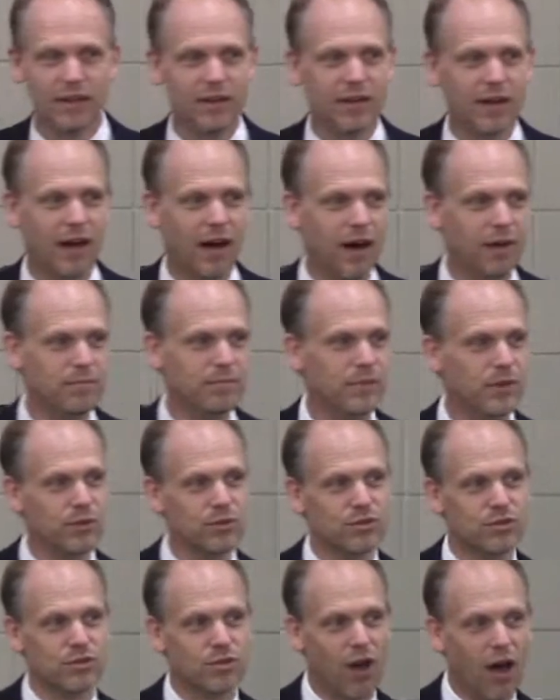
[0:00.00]

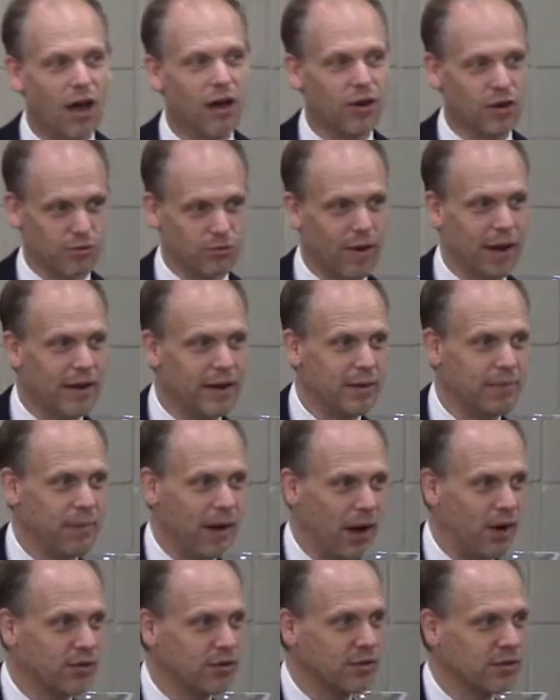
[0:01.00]
talk or write
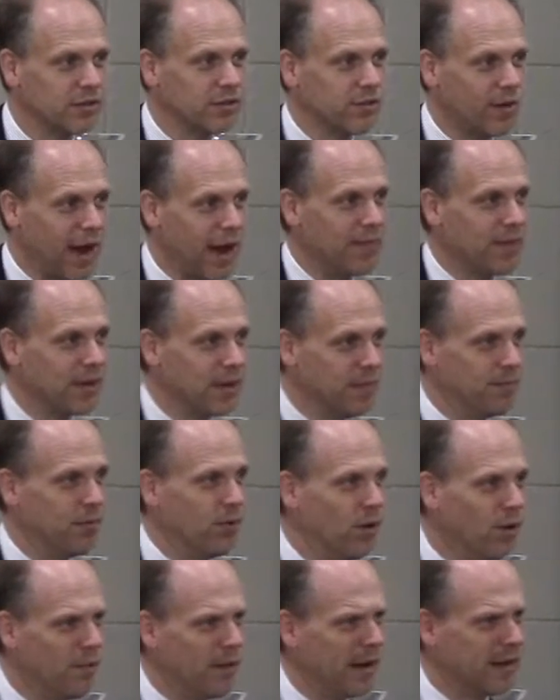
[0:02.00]
about grabbing a
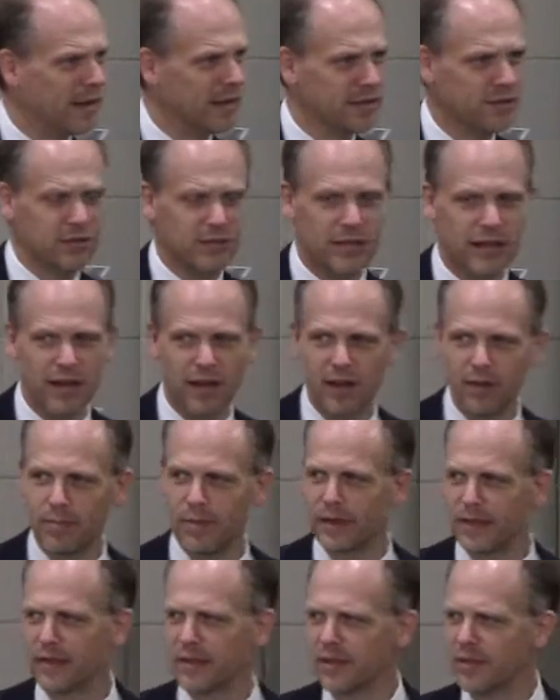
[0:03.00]
bull by a tail,
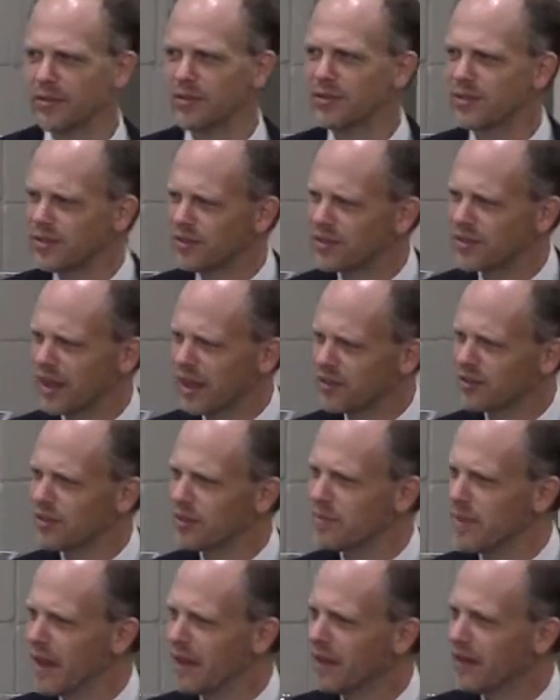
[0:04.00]
but he was
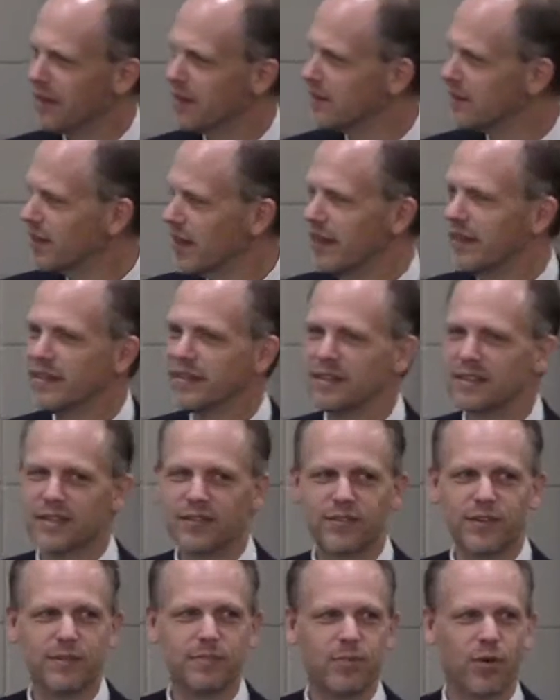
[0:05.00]
actually making a slightly
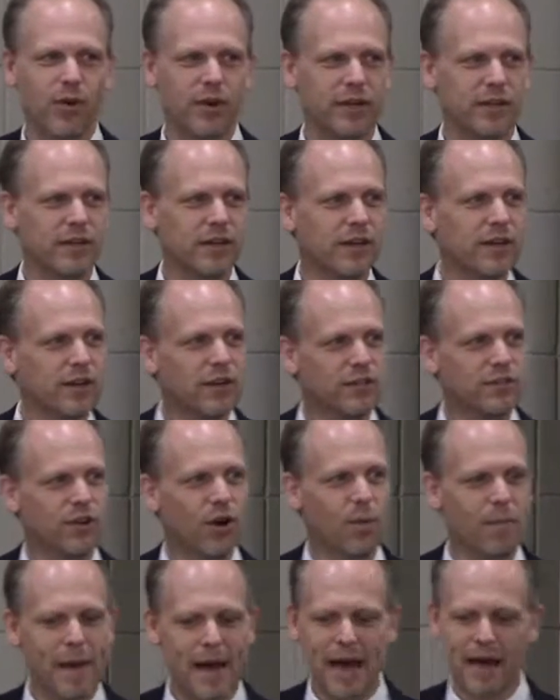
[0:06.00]
different point.
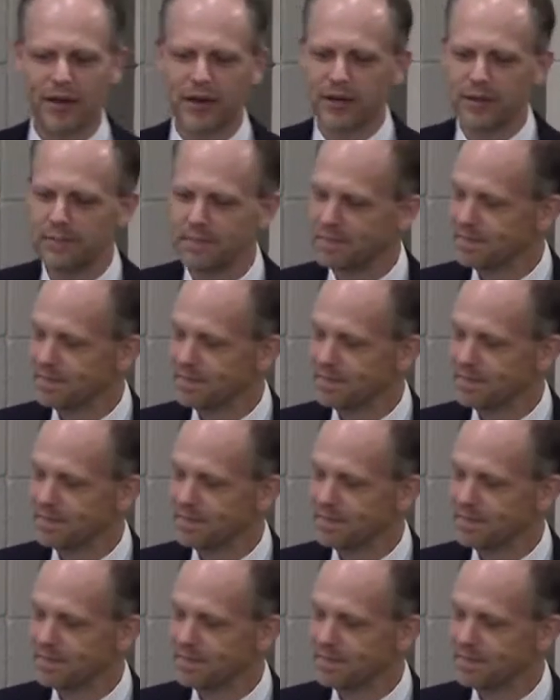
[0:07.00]
No matter,